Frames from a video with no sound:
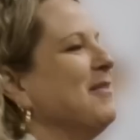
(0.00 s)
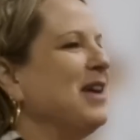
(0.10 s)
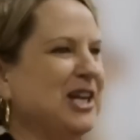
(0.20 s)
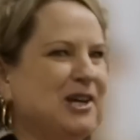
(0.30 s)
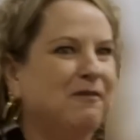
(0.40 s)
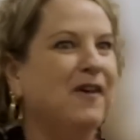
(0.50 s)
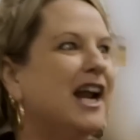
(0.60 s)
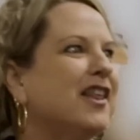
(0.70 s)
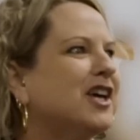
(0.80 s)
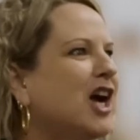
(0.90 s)
and when you're in
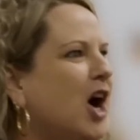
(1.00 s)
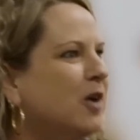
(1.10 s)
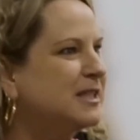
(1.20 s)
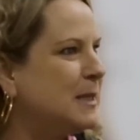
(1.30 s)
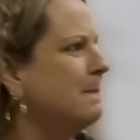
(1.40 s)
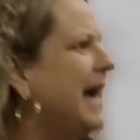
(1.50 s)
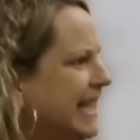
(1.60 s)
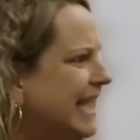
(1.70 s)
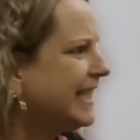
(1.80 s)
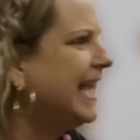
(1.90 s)
front of the goals,
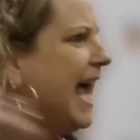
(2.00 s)
make it